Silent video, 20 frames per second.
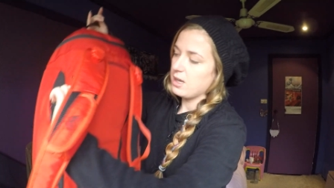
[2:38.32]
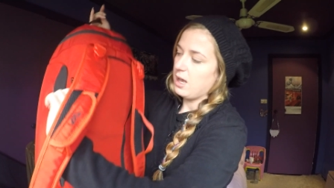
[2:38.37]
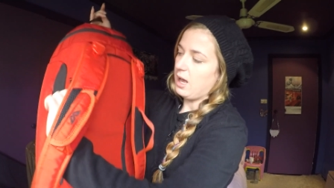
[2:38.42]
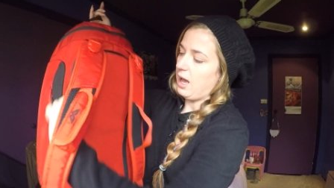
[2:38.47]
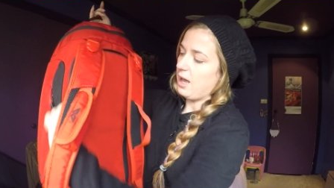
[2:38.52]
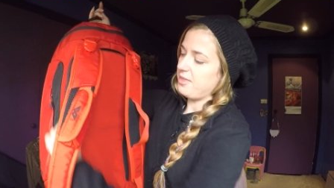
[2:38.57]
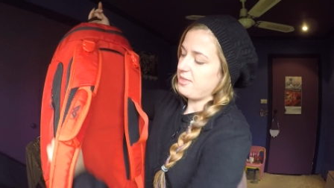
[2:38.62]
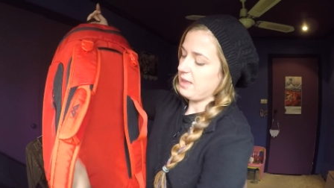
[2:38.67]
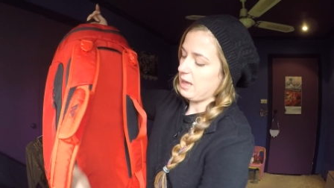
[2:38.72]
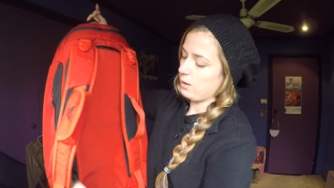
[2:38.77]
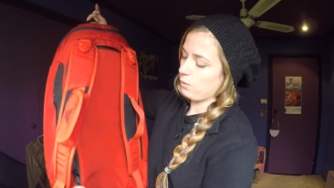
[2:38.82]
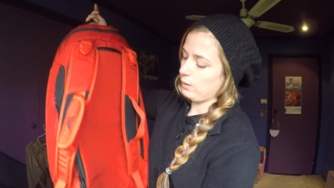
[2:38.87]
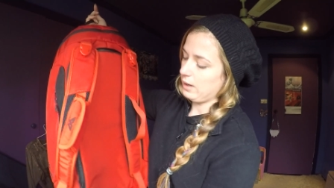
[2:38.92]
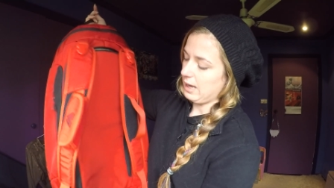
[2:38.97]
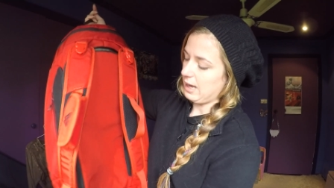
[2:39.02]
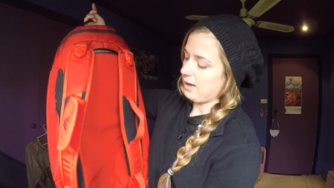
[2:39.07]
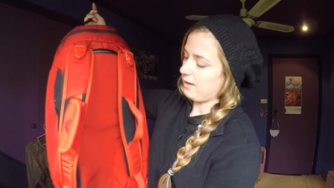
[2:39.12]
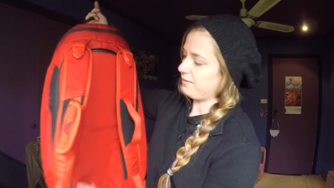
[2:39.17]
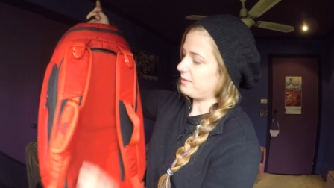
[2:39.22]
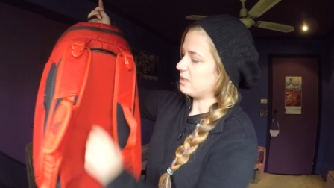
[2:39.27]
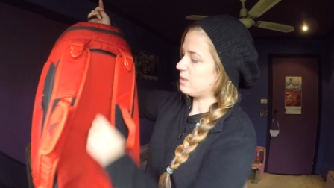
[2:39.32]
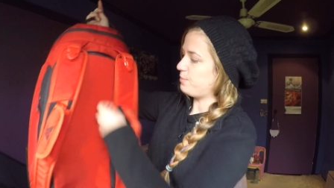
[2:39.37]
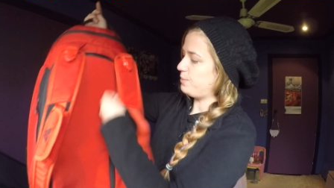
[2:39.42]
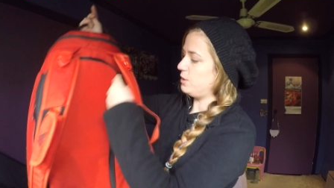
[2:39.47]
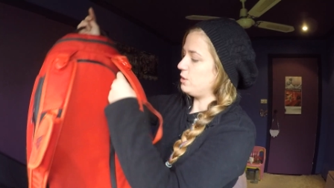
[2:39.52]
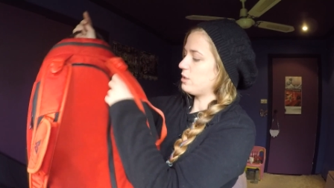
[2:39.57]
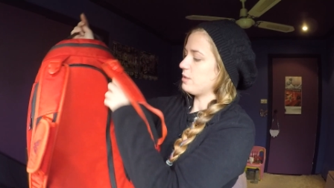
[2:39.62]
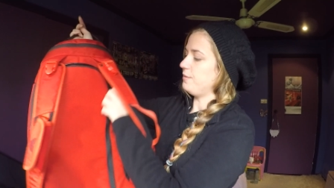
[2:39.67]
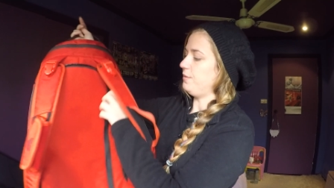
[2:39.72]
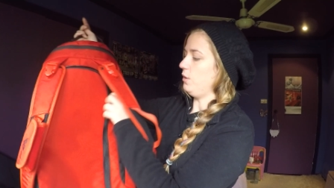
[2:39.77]
And then we have this
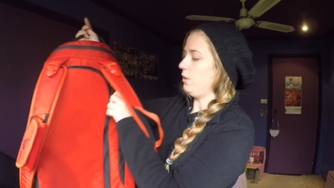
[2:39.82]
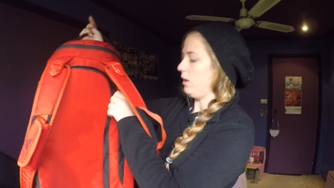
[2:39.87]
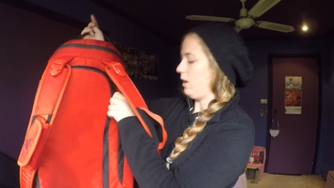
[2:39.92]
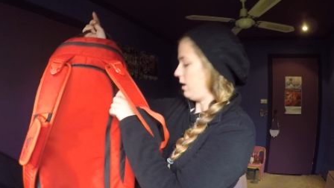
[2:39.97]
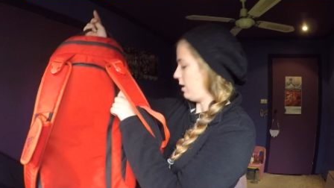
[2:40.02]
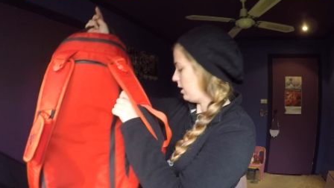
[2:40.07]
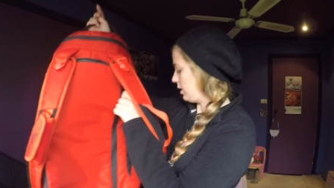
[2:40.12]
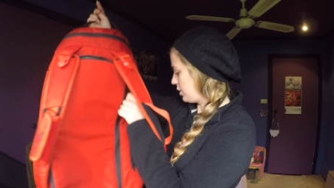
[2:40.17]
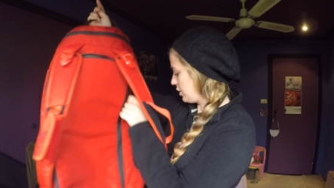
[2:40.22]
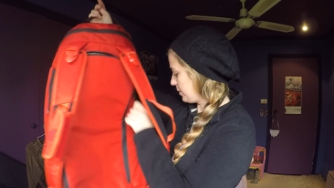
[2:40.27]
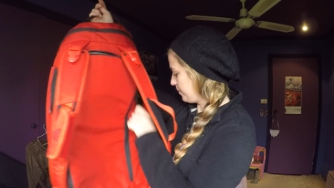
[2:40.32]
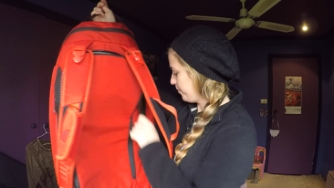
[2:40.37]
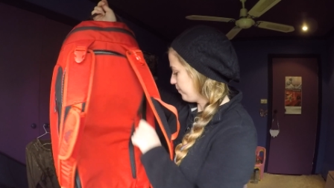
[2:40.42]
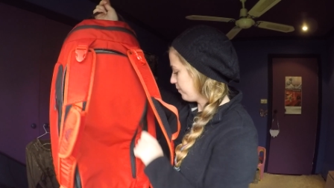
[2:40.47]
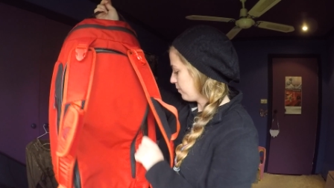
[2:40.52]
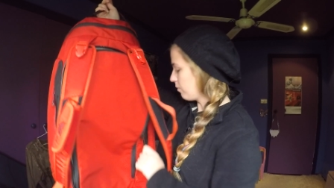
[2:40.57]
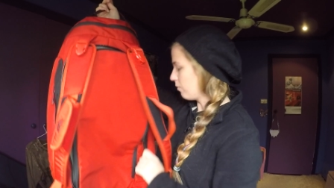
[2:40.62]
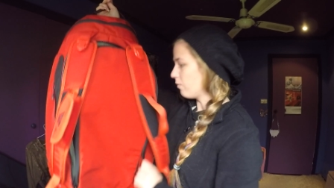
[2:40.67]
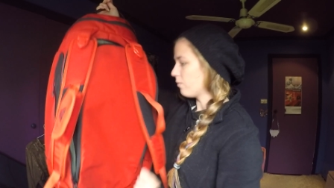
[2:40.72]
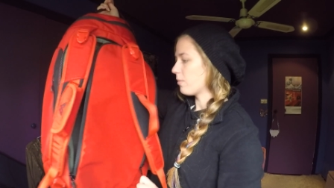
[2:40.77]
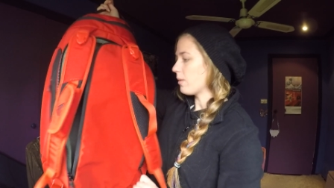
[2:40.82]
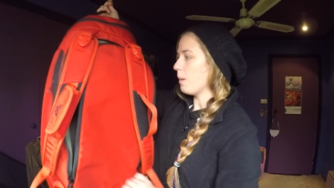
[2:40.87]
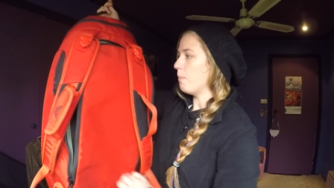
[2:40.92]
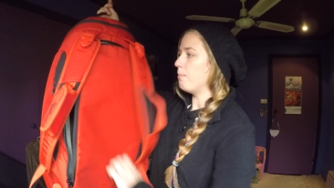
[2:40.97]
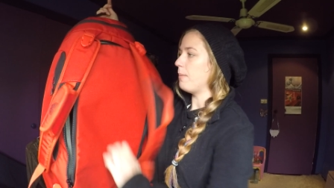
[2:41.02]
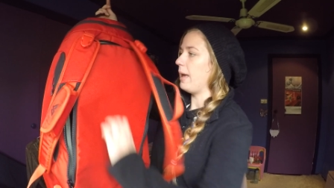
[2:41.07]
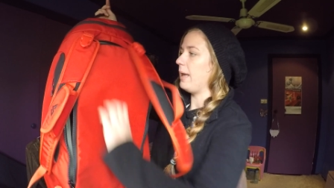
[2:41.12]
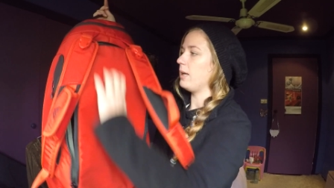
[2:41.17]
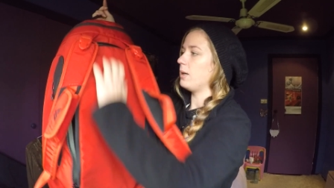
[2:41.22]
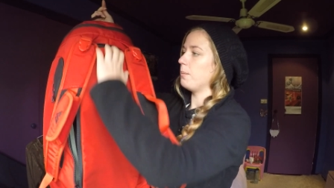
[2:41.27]
beautiful large
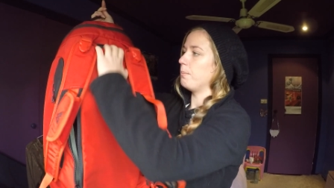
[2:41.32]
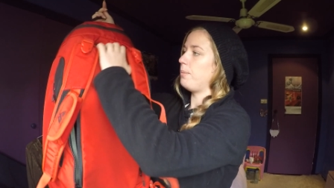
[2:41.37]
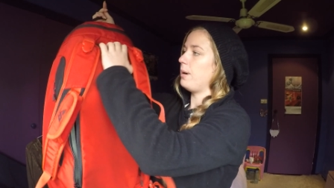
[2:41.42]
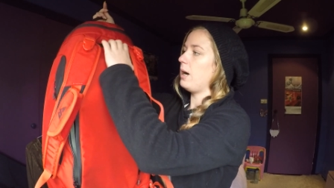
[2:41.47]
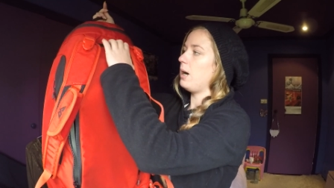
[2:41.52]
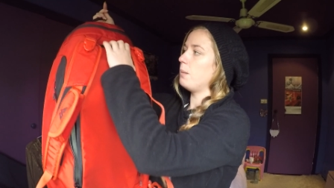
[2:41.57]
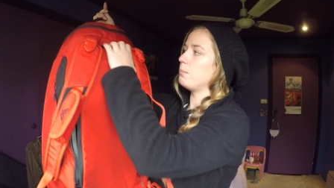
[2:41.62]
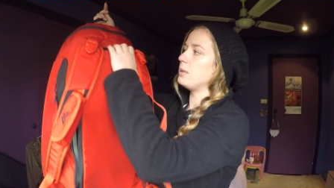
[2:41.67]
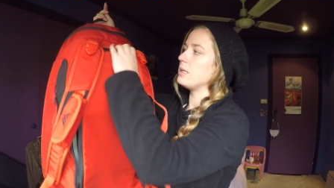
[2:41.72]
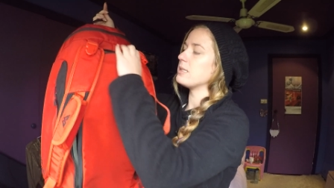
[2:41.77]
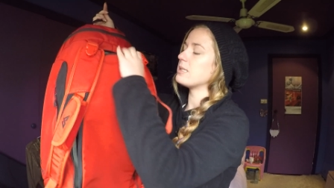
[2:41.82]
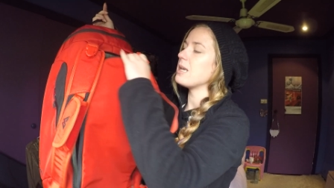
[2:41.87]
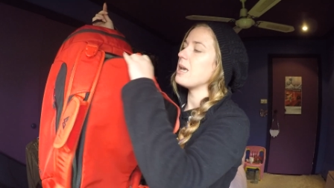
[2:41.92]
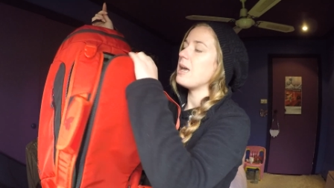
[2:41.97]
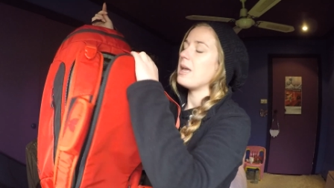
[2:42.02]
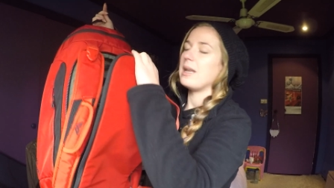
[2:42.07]
main compartment.